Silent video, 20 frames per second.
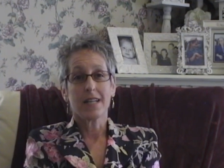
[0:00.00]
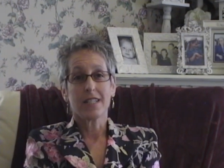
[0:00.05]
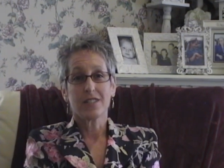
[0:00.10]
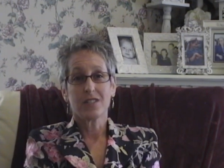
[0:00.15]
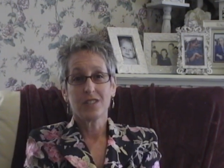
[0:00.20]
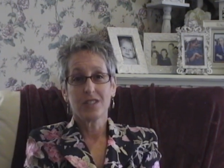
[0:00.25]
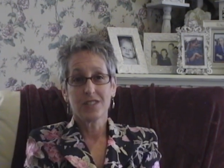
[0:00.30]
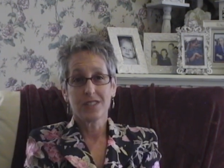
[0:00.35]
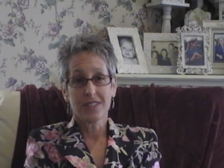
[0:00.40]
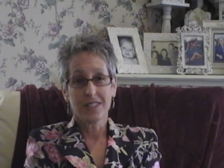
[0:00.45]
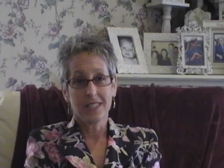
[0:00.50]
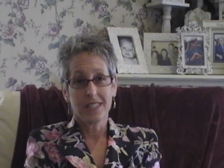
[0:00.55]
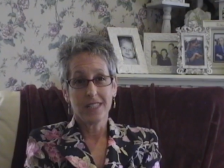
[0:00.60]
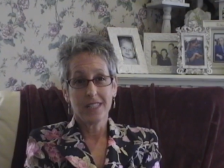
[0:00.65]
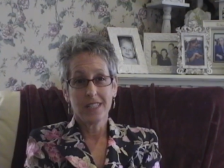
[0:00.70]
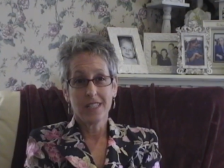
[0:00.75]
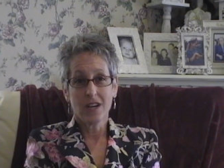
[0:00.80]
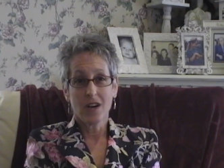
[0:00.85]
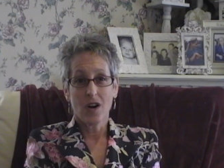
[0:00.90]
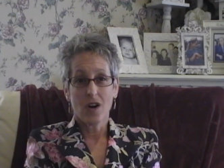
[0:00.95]
to
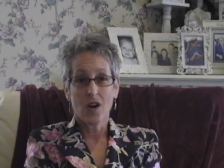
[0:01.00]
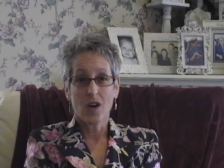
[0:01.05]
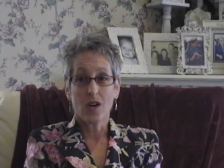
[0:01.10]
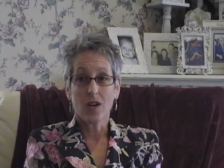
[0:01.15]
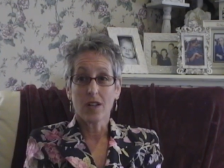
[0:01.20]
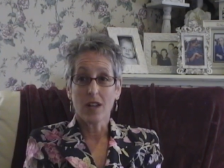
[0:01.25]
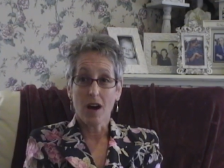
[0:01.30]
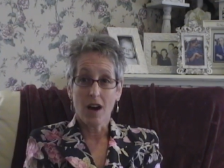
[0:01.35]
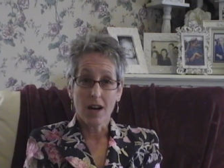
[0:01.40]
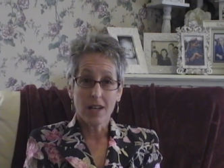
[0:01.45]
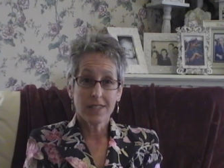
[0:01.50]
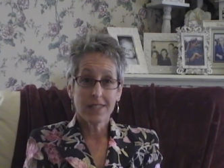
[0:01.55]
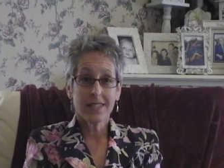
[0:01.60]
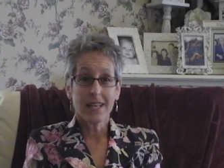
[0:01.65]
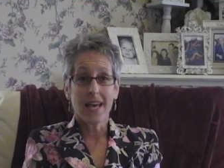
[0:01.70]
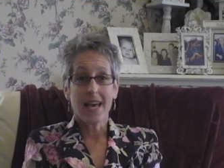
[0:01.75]
see our loss